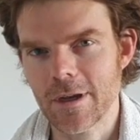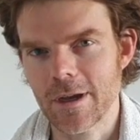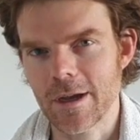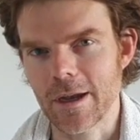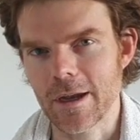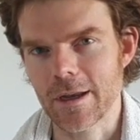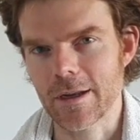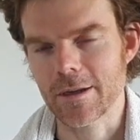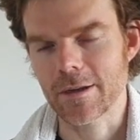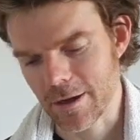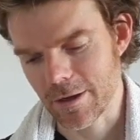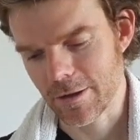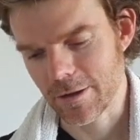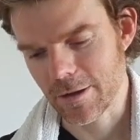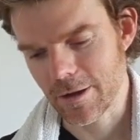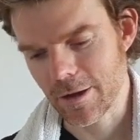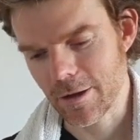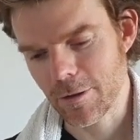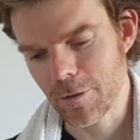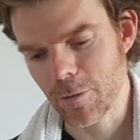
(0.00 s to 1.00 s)
and
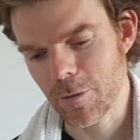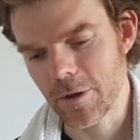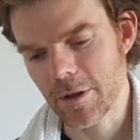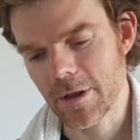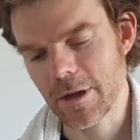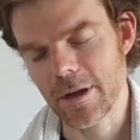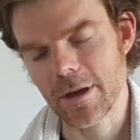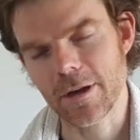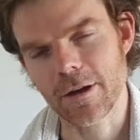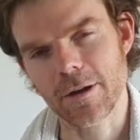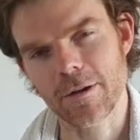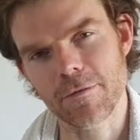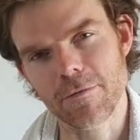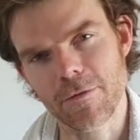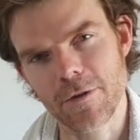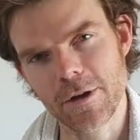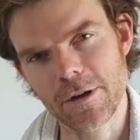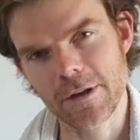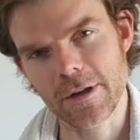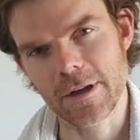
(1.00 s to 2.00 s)
deal with it and
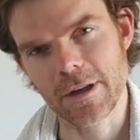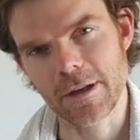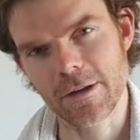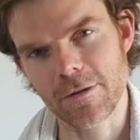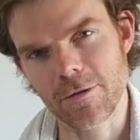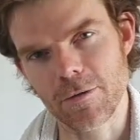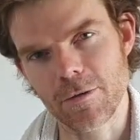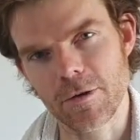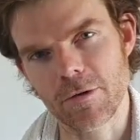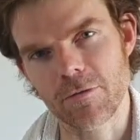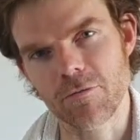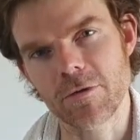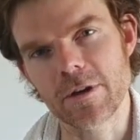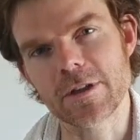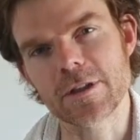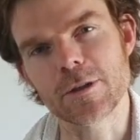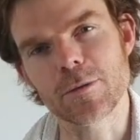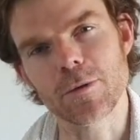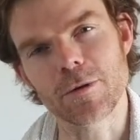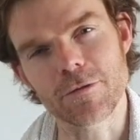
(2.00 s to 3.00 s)
convert it into a
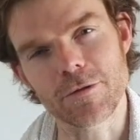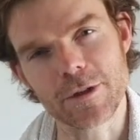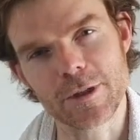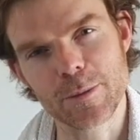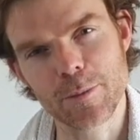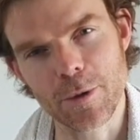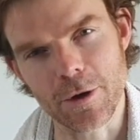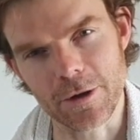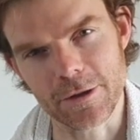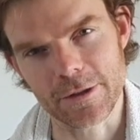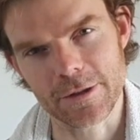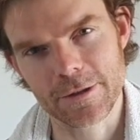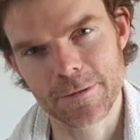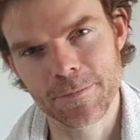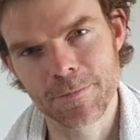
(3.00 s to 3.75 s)
reasonable response.